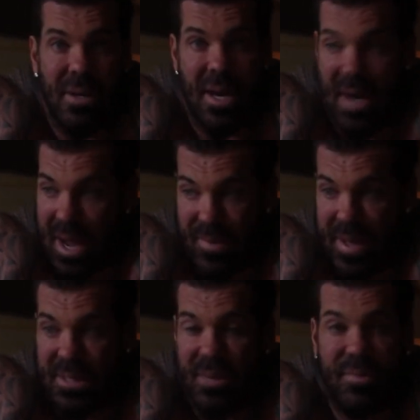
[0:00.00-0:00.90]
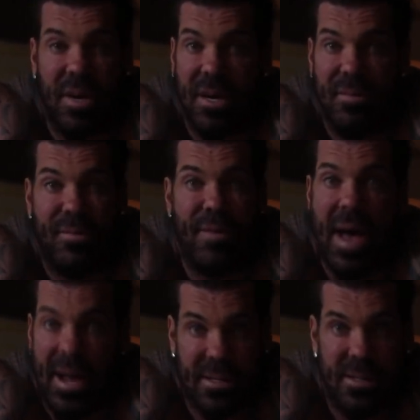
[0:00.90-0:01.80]
and I, that's a fucking
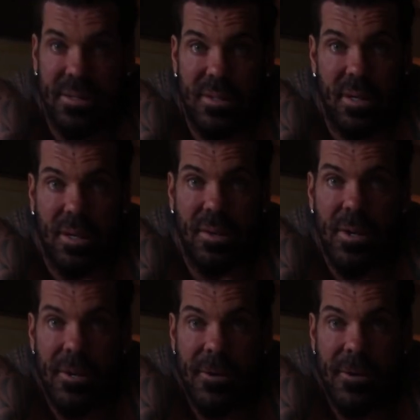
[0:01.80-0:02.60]
fact. You know.